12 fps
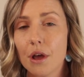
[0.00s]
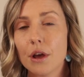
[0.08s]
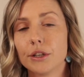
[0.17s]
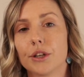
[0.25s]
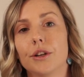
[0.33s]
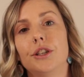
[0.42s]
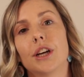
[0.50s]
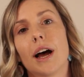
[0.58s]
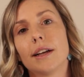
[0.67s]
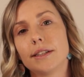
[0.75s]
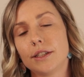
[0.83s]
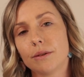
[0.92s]
So
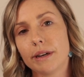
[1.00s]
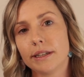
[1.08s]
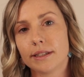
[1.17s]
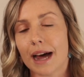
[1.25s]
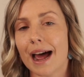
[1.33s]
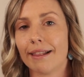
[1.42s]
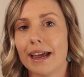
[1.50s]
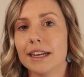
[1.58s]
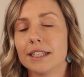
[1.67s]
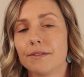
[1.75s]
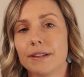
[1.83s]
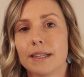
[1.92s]
just doing dilators
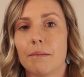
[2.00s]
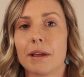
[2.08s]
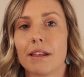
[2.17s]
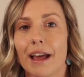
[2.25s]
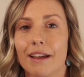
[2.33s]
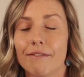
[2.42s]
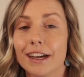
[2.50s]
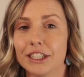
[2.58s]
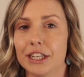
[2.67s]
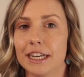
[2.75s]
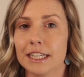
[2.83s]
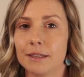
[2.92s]
for something like
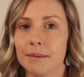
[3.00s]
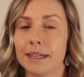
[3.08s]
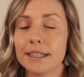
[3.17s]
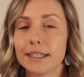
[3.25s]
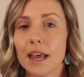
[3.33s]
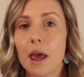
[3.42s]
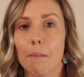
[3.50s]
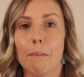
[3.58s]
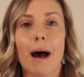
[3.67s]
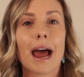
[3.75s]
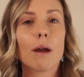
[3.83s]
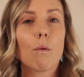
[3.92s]
vaginismus
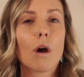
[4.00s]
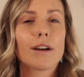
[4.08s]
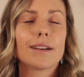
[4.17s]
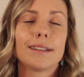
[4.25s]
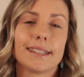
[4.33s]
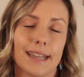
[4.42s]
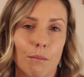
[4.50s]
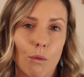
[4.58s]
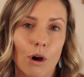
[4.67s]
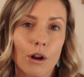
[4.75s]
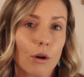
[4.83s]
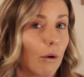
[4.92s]
might work
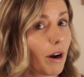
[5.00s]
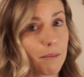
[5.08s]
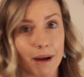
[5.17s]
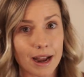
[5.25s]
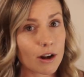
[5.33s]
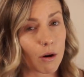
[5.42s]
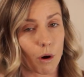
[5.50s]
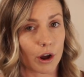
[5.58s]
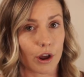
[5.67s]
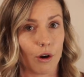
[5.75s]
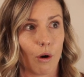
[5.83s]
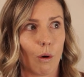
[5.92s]
somewhat, or it might not work
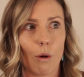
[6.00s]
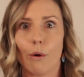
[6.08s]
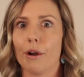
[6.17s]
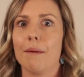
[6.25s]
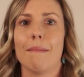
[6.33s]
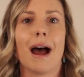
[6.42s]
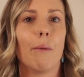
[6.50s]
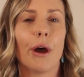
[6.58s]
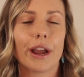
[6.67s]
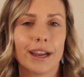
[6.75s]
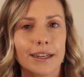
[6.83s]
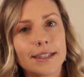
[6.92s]
at all, or it might
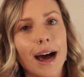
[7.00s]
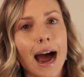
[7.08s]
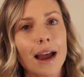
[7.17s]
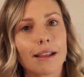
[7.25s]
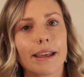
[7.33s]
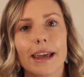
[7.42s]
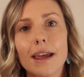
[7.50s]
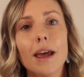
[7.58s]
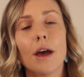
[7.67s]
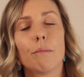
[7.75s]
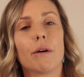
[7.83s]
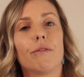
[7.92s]
work entirely.
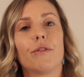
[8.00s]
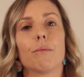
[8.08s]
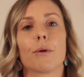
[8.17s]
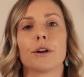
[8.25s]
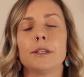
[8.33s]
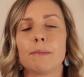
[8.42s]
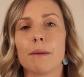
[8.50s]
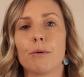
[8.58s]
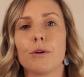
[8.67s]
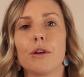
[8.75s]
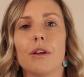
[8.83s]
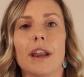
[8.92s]
But for most people,
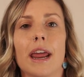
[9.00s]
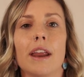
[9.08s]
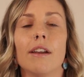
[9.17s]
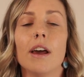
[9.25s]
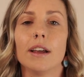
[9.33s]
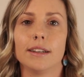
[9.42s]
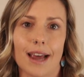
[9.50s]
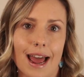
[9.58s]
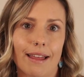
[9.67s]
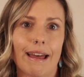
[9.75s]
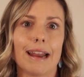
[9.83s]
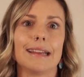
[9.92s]
you need
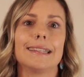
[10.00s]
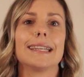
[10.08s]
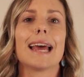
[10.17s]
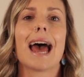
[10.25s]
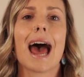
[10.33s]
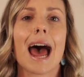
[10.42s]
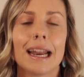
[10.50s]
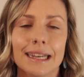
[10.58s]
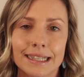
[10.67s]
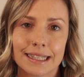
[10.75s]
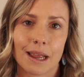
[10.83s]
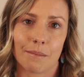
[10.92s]
dilators and
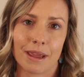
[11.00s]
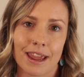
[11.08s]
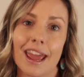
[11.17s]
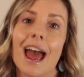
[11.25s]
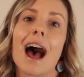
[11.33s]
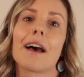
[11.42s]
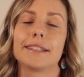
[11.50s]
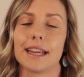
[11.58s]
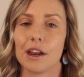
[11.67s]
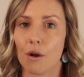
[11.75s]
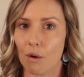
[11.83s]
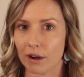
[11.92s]
something else
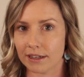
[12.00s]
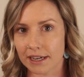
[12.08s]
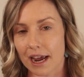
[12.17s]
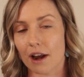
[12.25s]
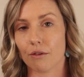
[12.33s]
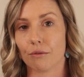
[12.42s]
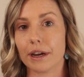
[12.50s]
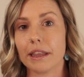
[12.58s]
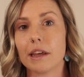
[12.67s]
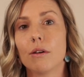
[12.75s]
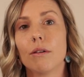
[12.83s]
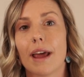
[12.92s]
in order to get really
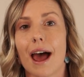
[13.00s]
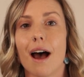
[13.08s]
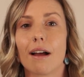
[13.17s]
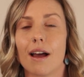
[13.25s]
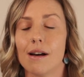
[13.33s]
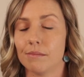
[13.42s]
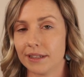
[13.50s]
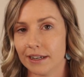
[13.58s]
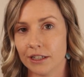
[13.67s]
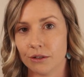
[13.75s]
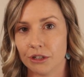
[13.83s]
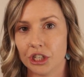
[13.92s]
good outcomes and
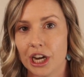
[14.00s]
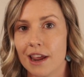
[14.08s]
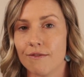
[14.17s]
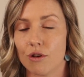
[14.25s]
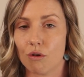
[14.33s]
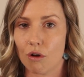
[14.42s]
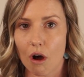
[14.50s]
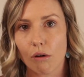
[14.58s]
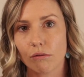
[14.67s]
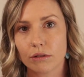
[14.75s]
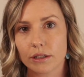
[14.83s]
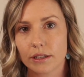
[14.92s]
to achieve your goals.